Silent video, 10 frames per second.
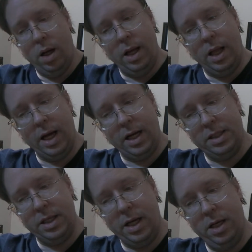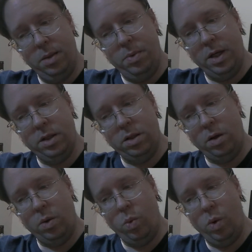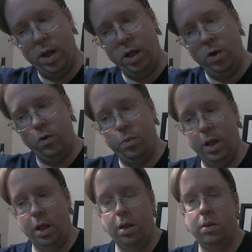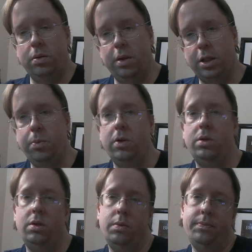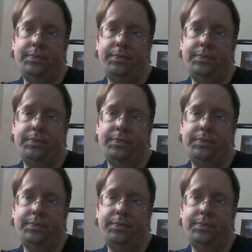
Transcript: And like I said, it depends on what you've been exposed to.